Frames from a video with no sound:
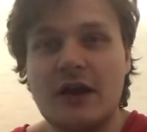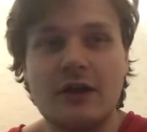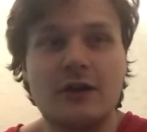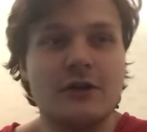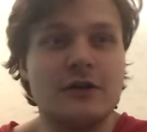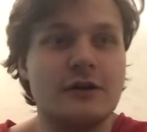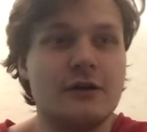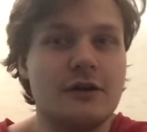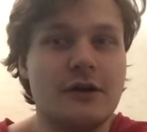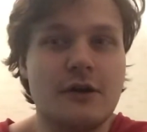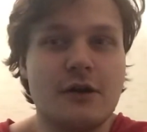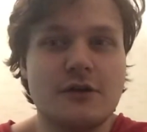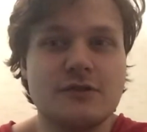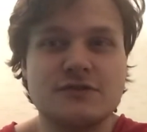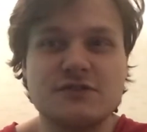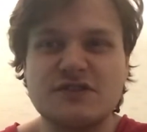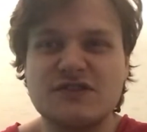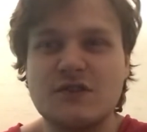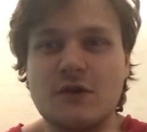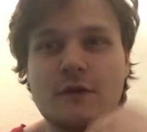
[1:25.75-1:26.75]
got
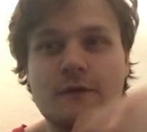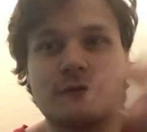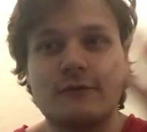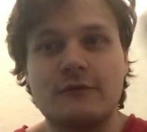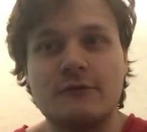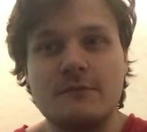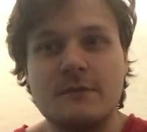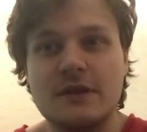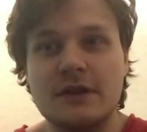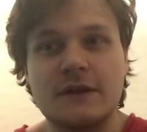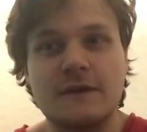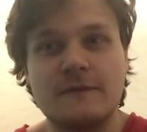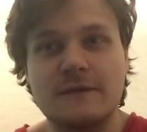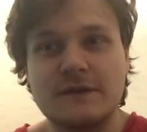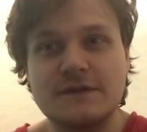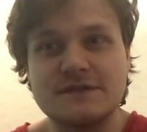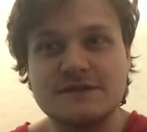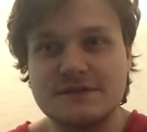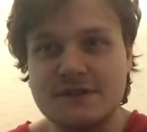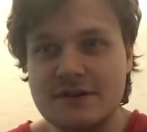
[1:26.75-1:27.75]
just over 1 million
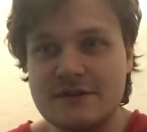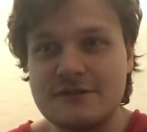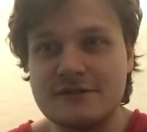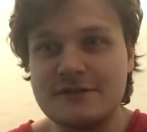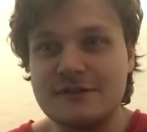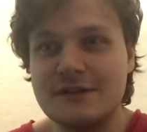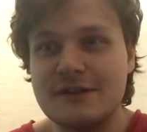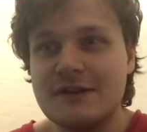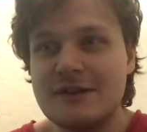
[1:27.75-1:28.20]
views in total.